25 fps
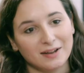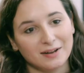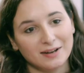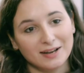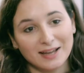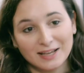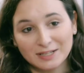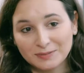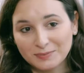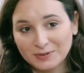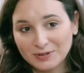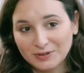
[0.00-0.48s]

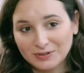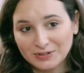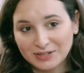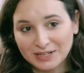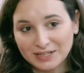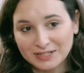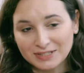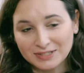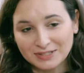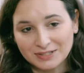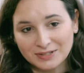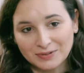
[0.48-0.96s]
Last but not
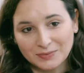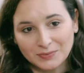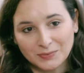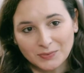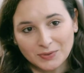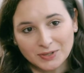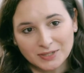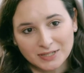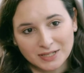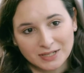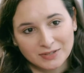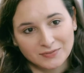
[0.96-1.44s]
least,
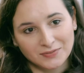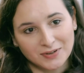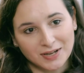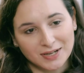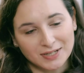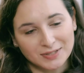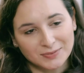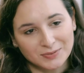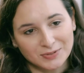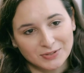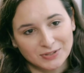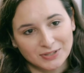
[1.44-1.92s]
what
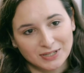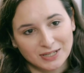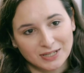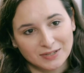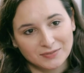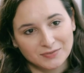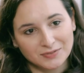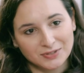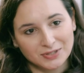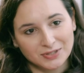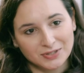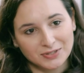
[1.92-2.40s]
advice would you
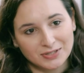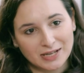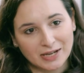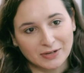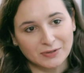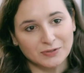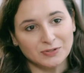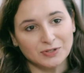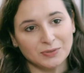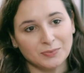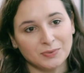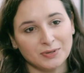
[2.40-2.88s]
give to
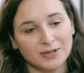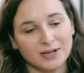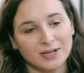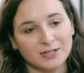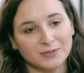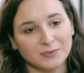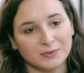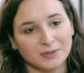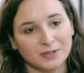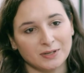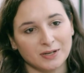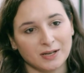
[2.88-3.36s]
tech
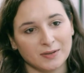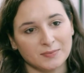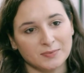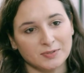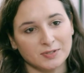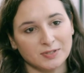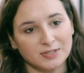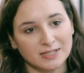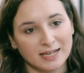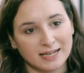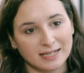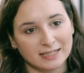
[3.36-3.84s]
entrepreneurs when it
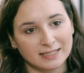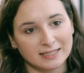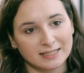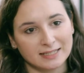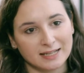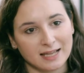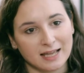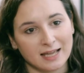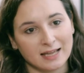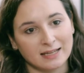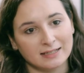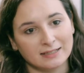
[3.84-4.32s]
comes to tax
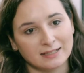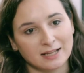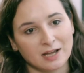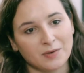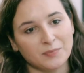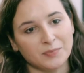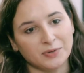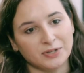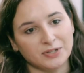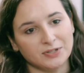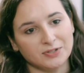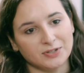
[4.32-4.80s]
and
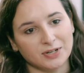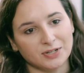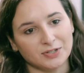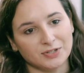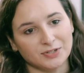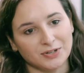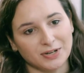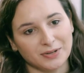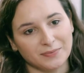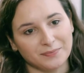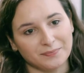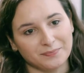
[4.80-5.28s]
company
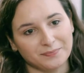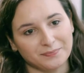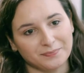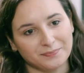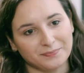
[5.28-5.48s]
structuring?